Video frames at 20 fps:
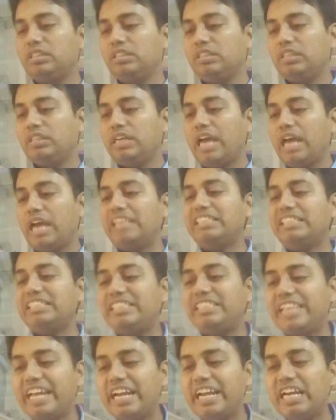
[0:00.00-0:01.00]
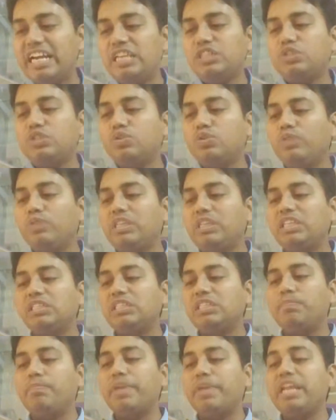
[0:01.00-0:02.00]
and stares with his
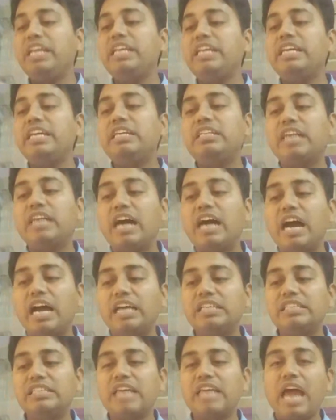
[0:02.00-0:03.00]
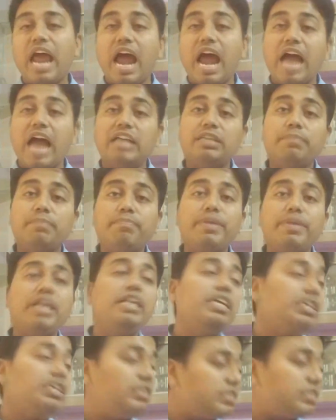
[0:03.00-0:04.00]
brilliant eyes at the brilliant
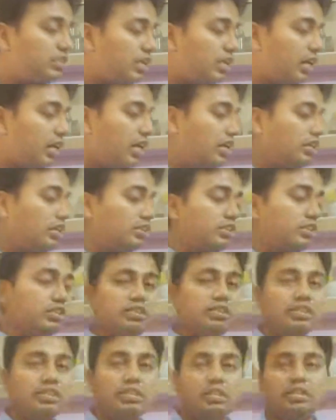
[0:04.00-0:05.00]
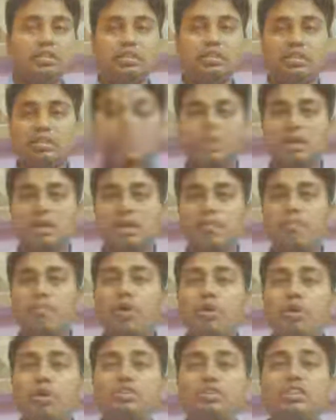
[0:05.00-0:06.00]
stars.
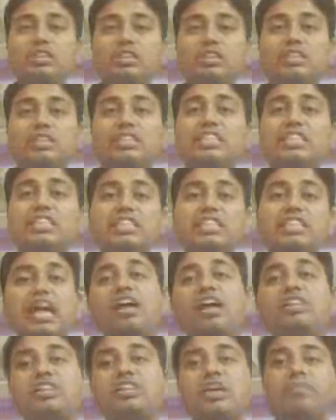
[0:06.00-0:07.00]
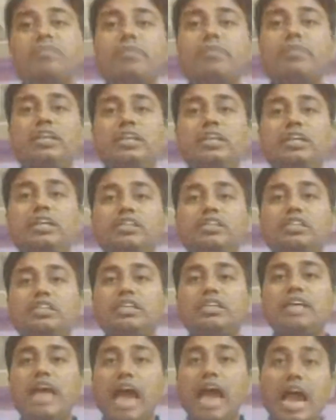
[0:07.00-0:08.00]
Both the stars are brilliant,
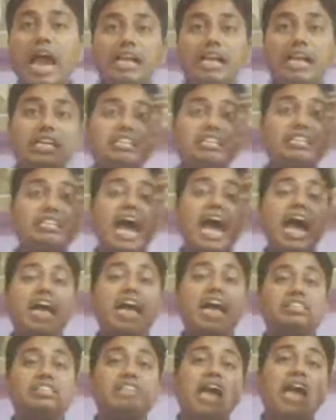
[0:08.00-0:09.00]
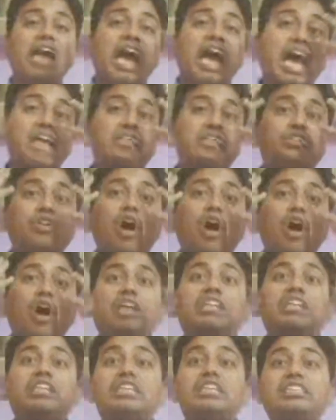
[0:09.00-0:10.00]
and his eyes has
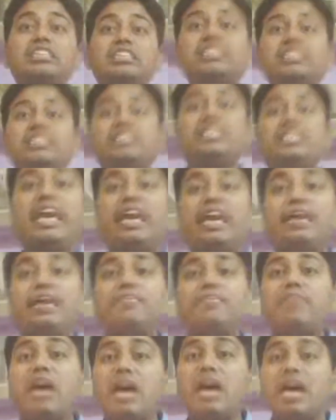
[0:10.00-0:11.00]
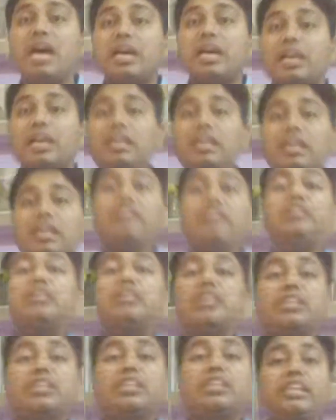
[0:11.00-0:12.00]
got the same
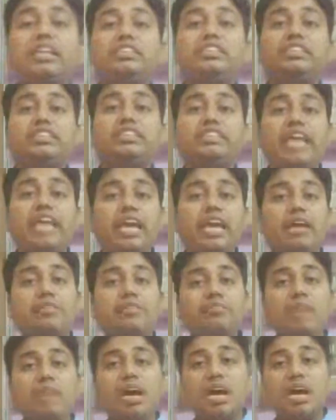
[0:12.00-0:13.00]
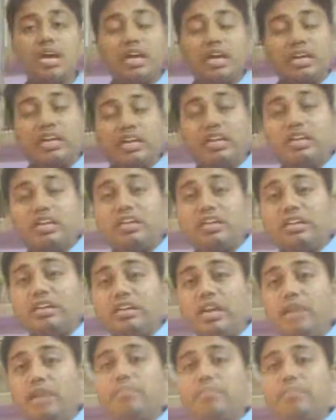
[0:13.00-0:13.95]
glitter, that same